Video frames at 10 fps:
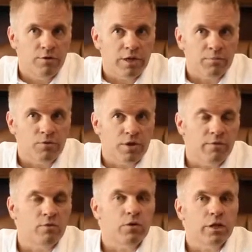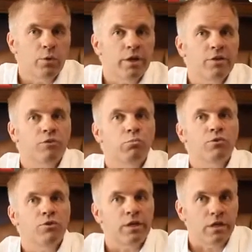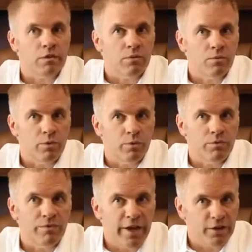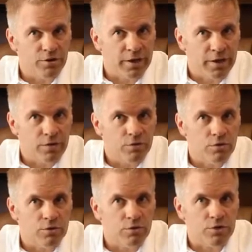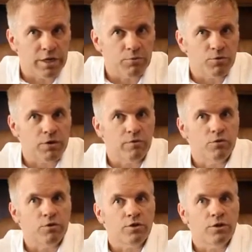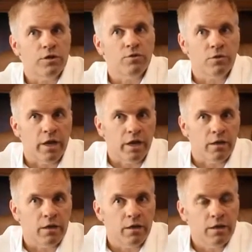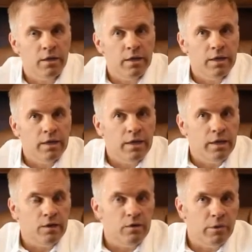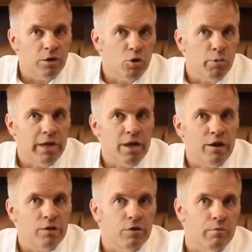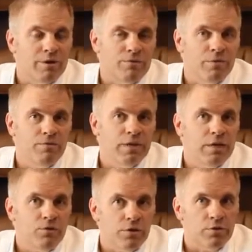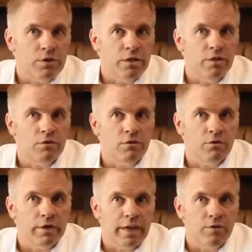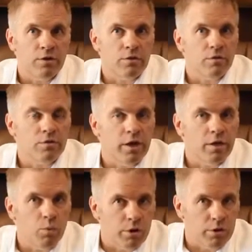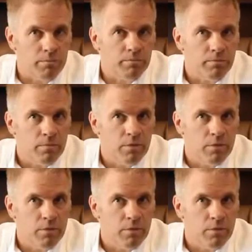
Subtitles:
Chapter 7 is a liquidation proceeding. When we file your case, there's a Chapter 7 trustee assigned. Here in Maricopa County there are about 15 trustees and your case gets assigned to one of them.